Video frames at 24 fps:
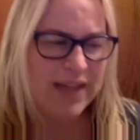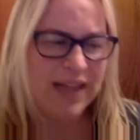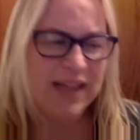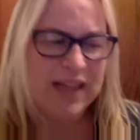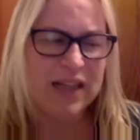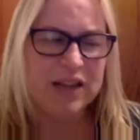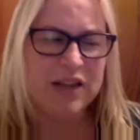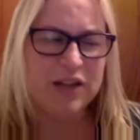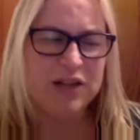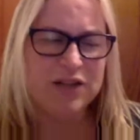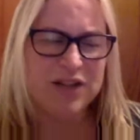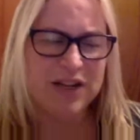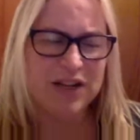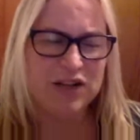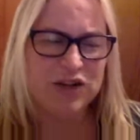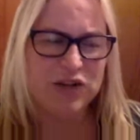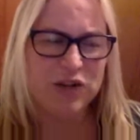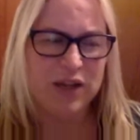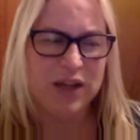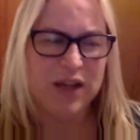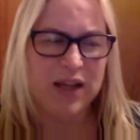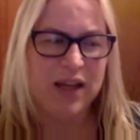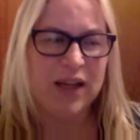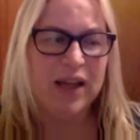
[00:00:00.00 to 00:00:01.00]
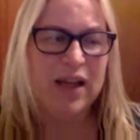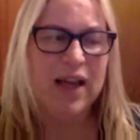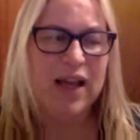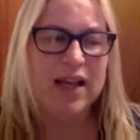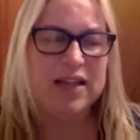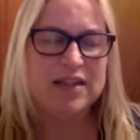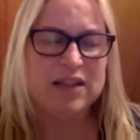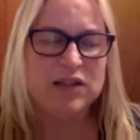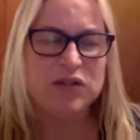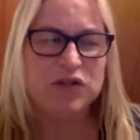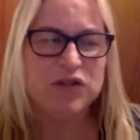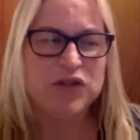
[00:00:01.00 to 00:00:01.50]
there's actually,
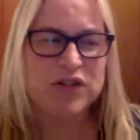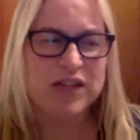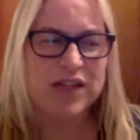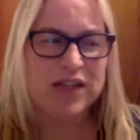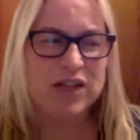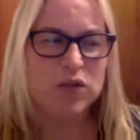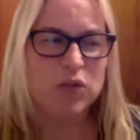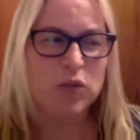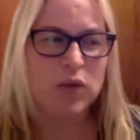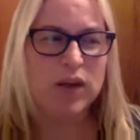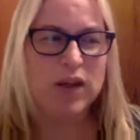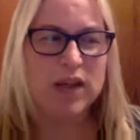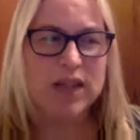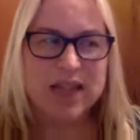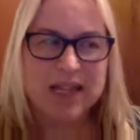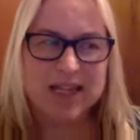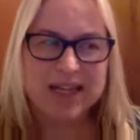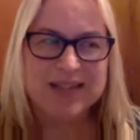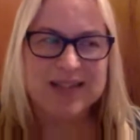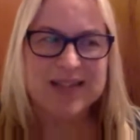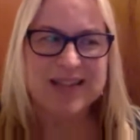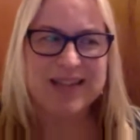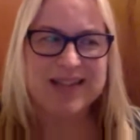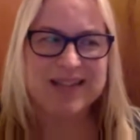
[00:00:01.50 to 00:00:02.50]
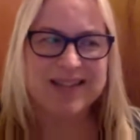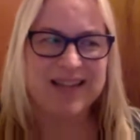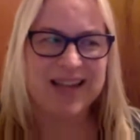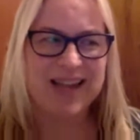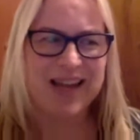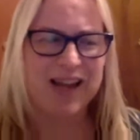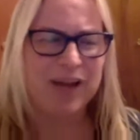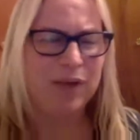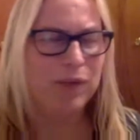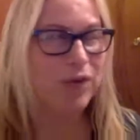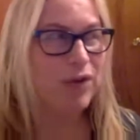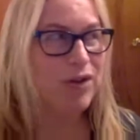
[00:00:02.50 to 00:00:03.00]
it's interesting because one of the things that he's
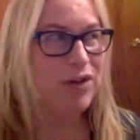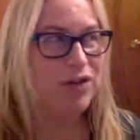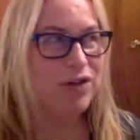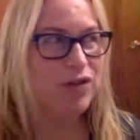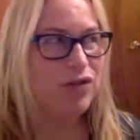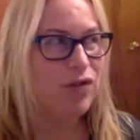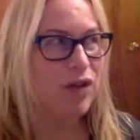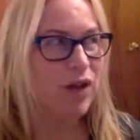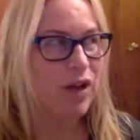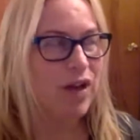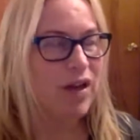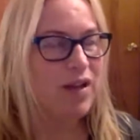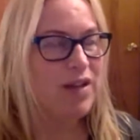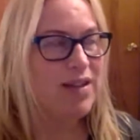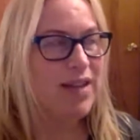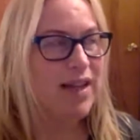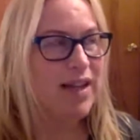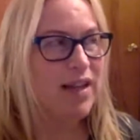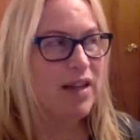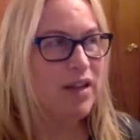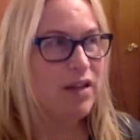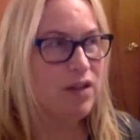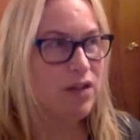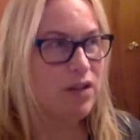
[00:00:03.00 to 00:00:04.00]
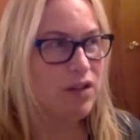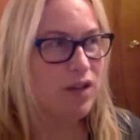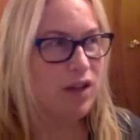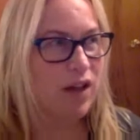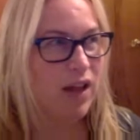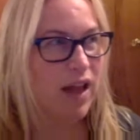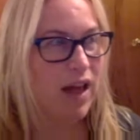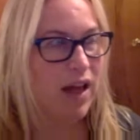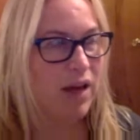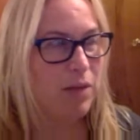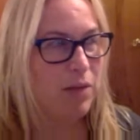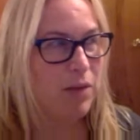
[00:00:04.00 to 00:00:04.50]
saying that there's a
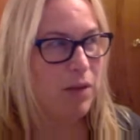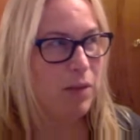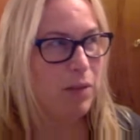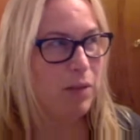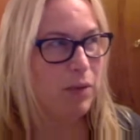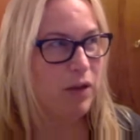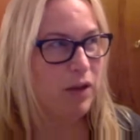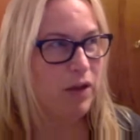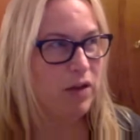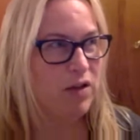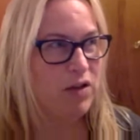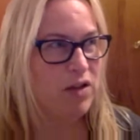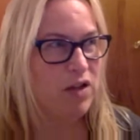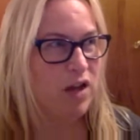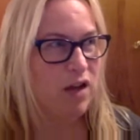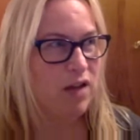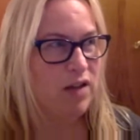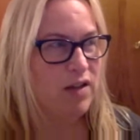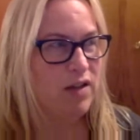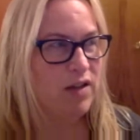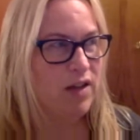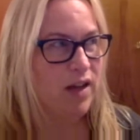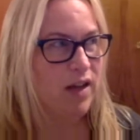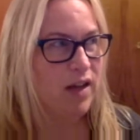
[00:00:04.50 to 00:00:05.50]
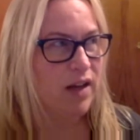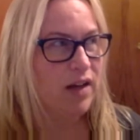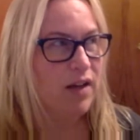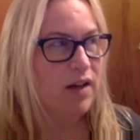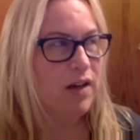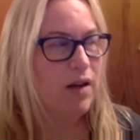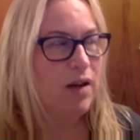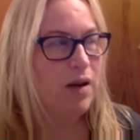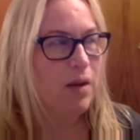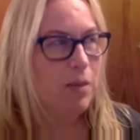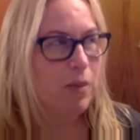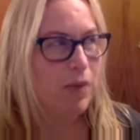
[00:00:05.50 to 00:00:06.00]
lot of people here to talk tonight.
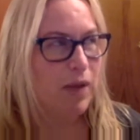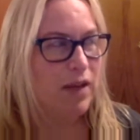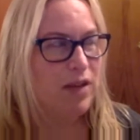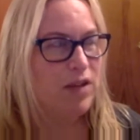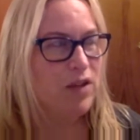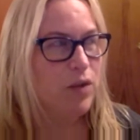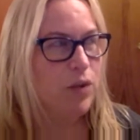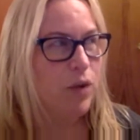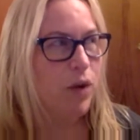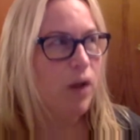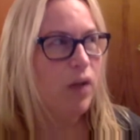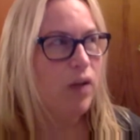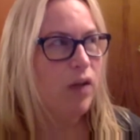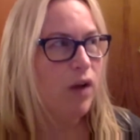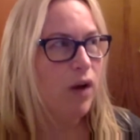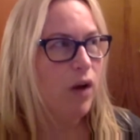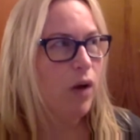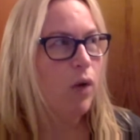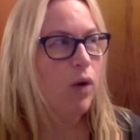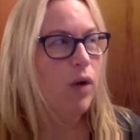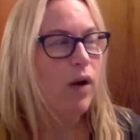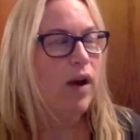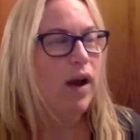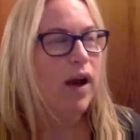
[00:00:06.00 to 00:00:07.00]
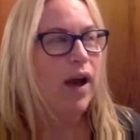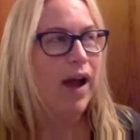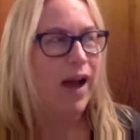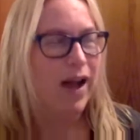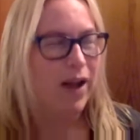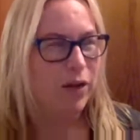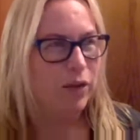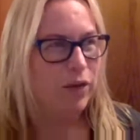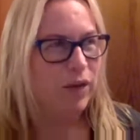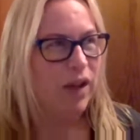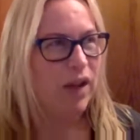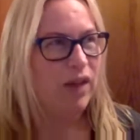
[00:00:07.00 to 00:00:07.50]
But as you all know, I
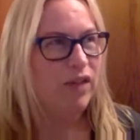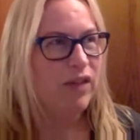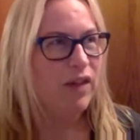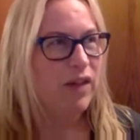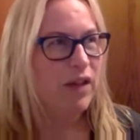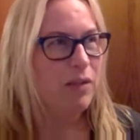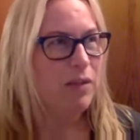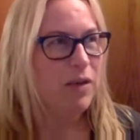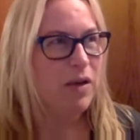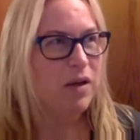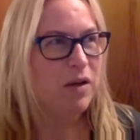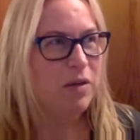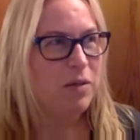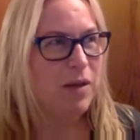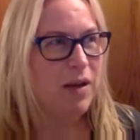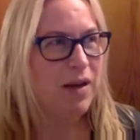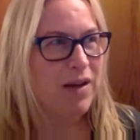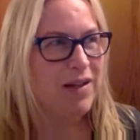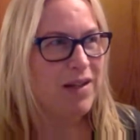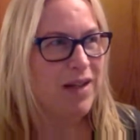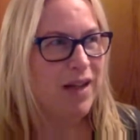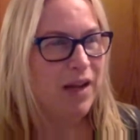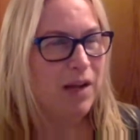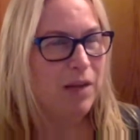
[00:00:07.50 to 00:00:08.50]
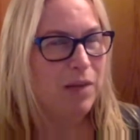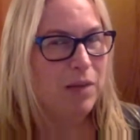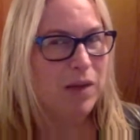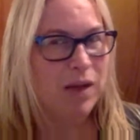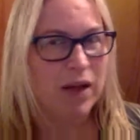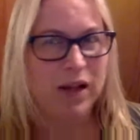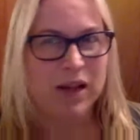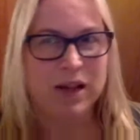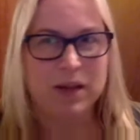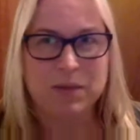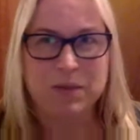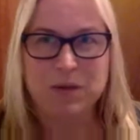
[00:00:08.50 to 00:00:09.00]
only have a limited amount of time and
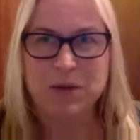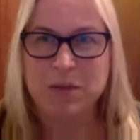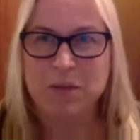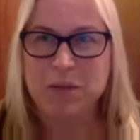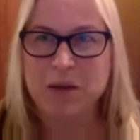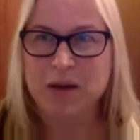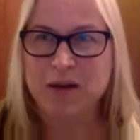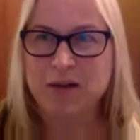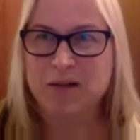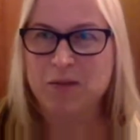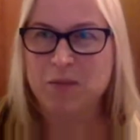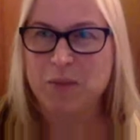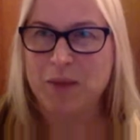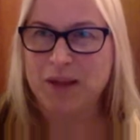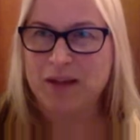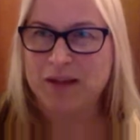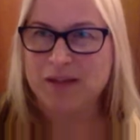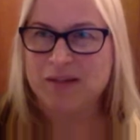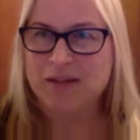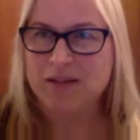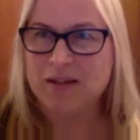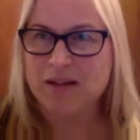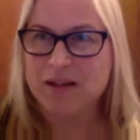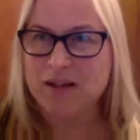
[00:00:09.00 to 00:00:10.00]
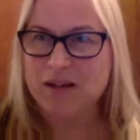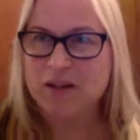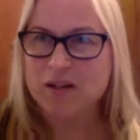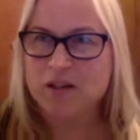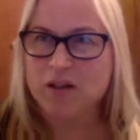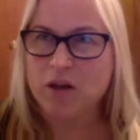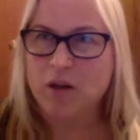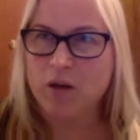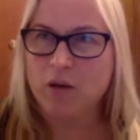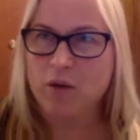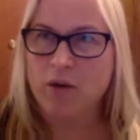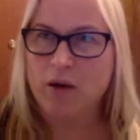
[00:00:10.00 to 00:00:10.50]
a limited amount of space.
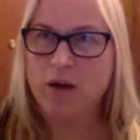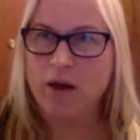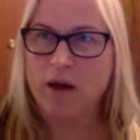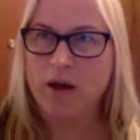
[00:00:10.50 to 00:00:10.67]
So,